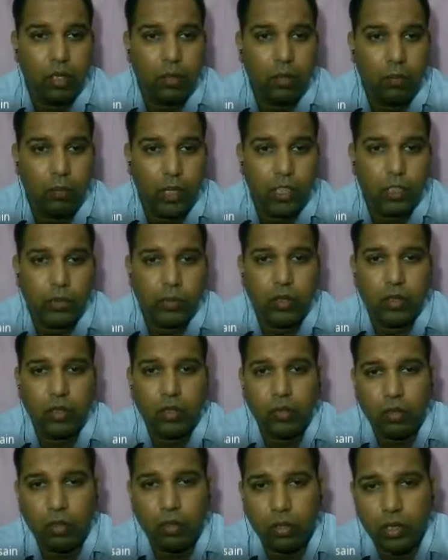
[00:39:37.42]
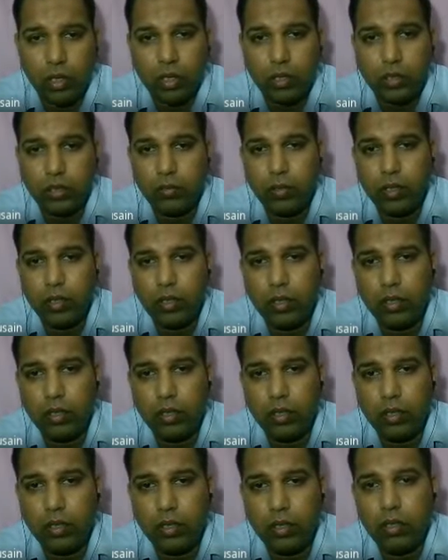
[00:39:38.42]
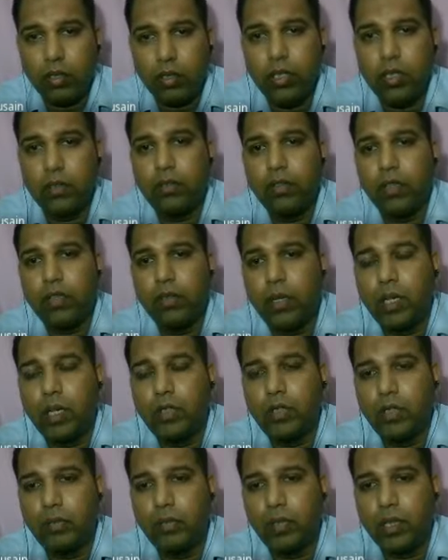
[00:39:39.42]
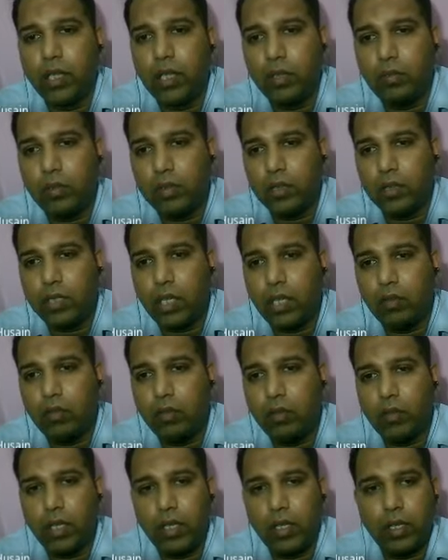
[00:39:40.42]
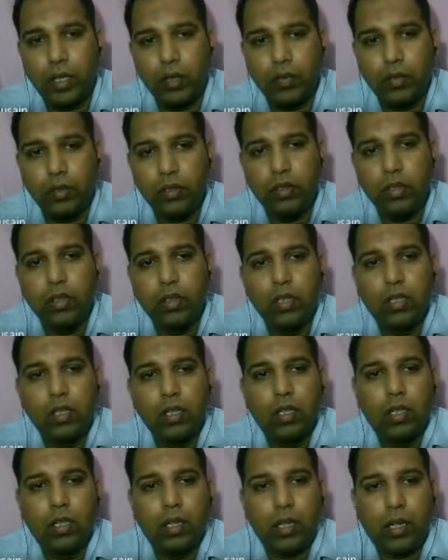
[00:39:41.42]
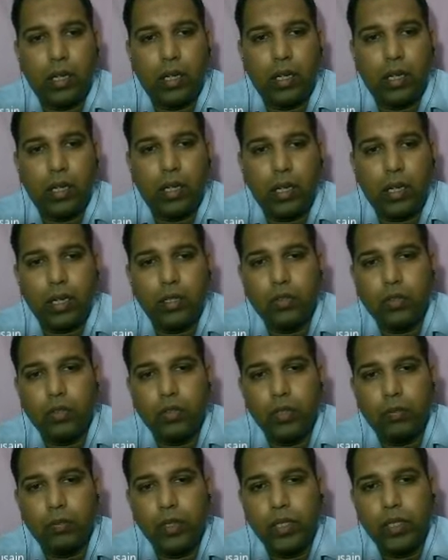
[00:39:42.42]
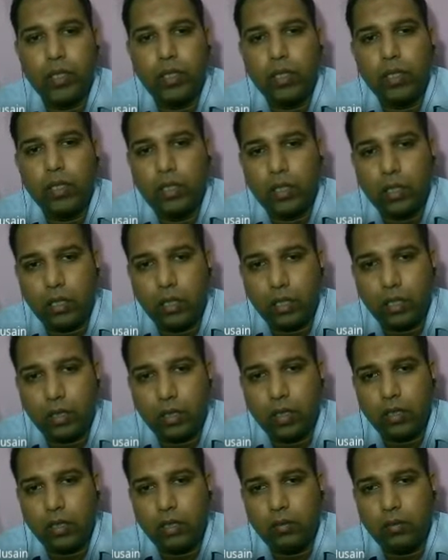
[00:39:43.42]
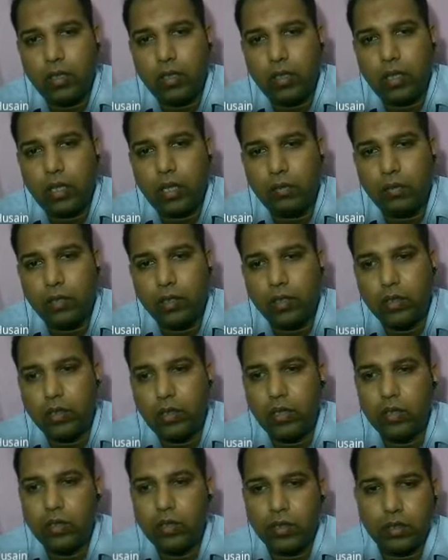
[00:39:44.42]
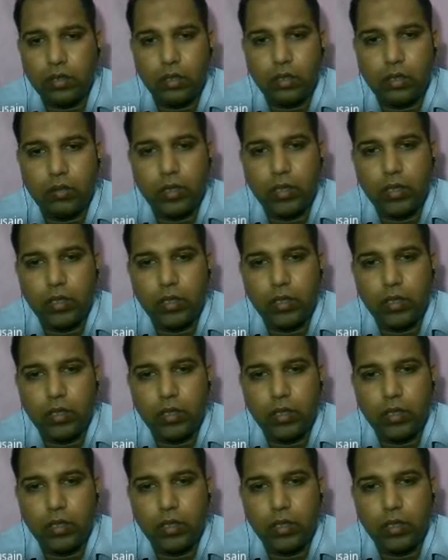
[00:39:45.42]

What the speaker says: Placement of organism in different biosafety levels, however, might differ and should be determined after the risk assessment.